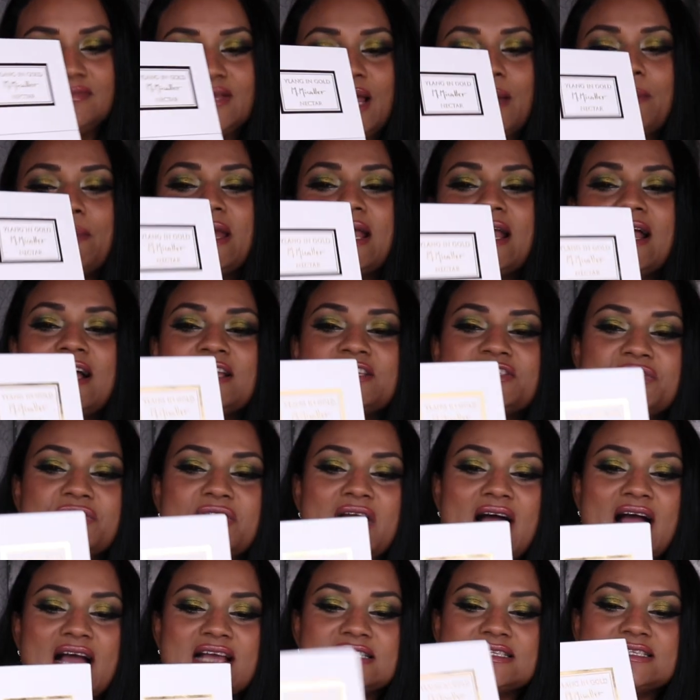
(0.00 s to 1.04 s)
because you
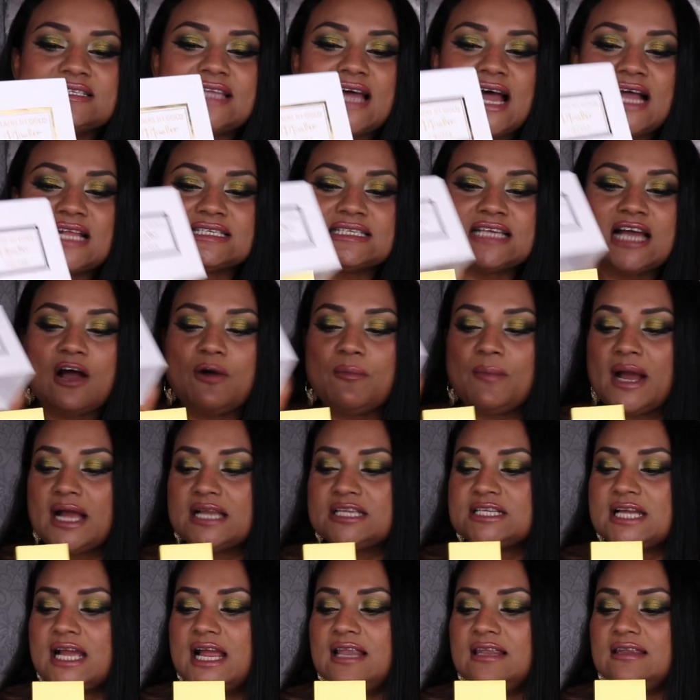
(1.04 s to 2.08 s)
guys that's how
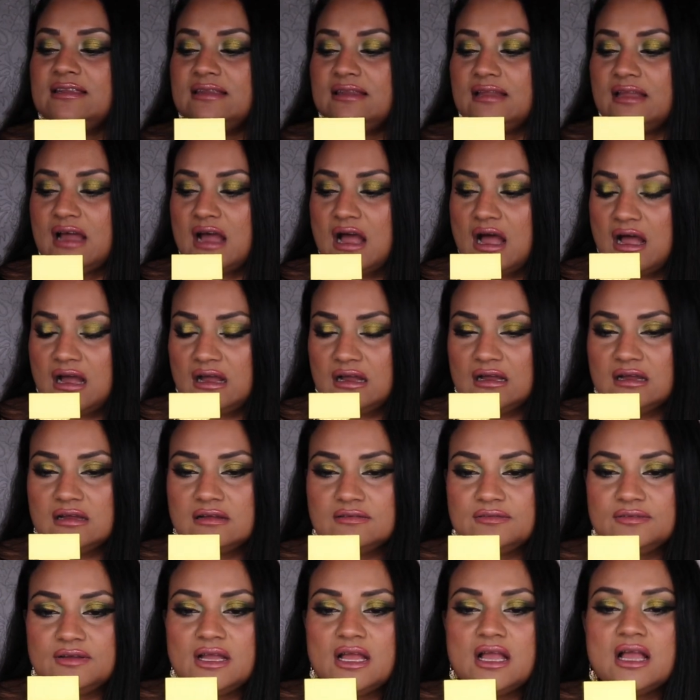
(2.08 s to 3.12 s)
much I
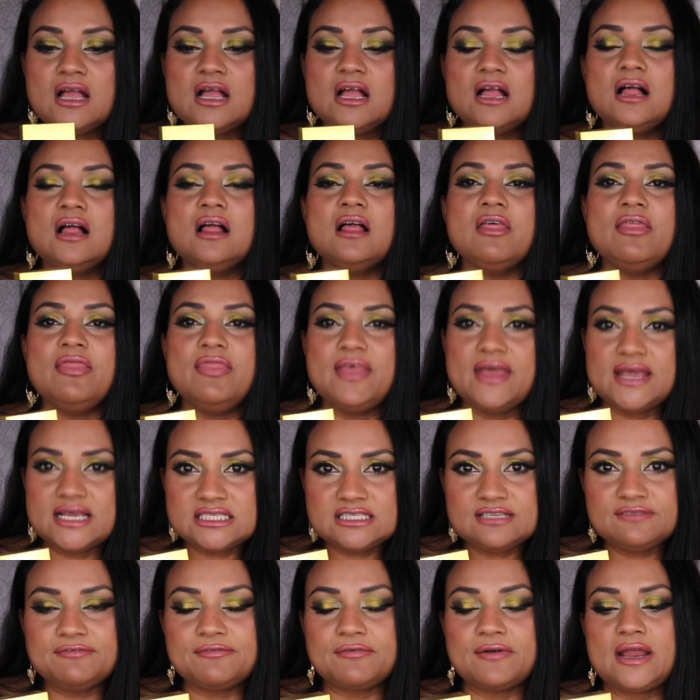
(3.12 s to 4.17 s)
love
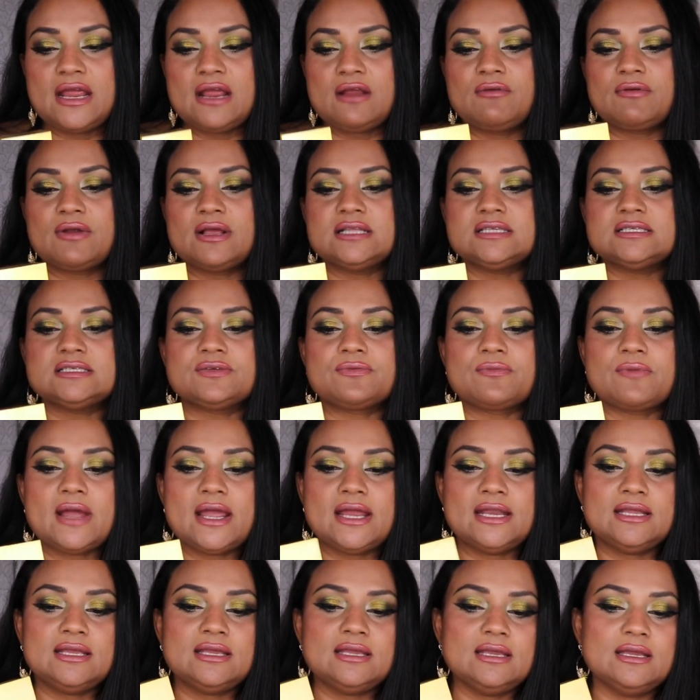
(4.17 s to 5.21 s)
this fragrance
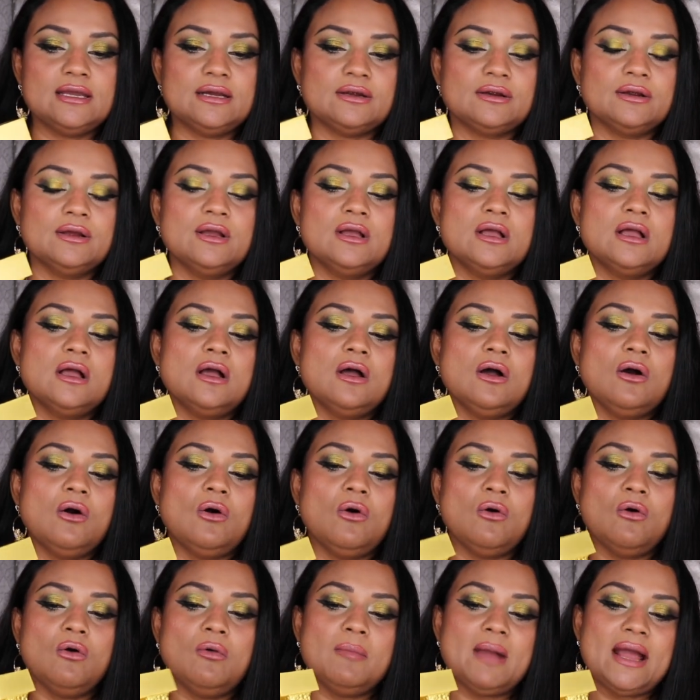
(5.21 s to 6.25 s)
right here
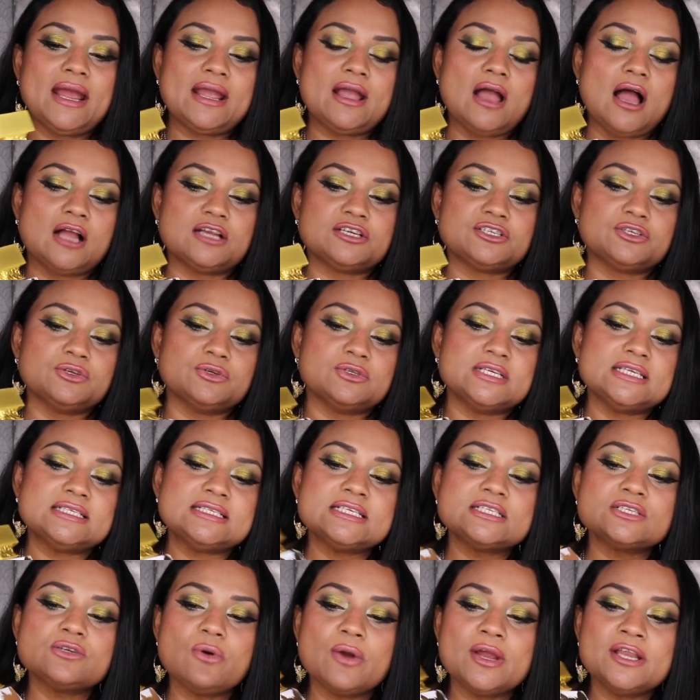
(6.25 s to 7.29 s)
oh my gosh so this
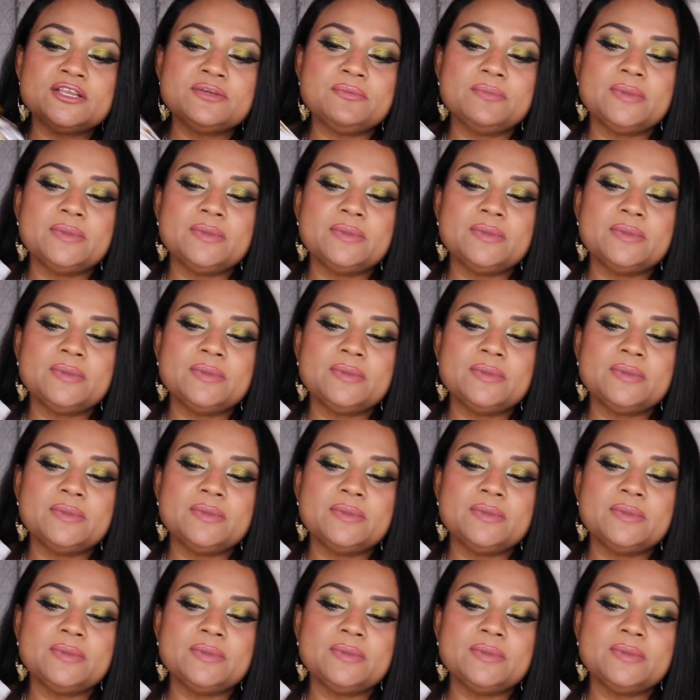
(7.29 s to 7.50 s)
is going to